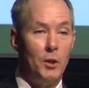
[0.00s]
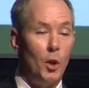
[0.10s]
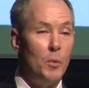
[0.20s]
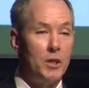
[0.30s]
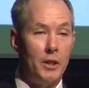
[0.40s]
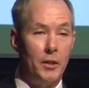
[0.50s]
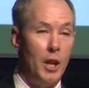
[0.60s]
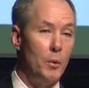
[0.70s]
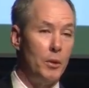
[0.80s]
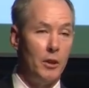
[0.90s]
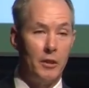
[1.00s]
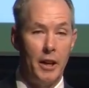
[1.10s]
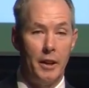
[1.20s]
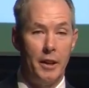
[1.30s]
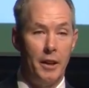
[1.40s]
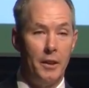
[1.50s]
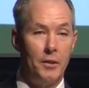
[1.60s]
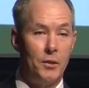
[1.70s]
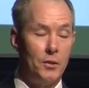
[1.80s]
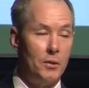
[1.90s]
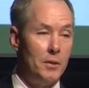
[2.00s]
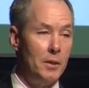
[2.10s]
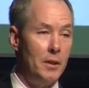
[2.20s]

don't miss a thing with their grandkids.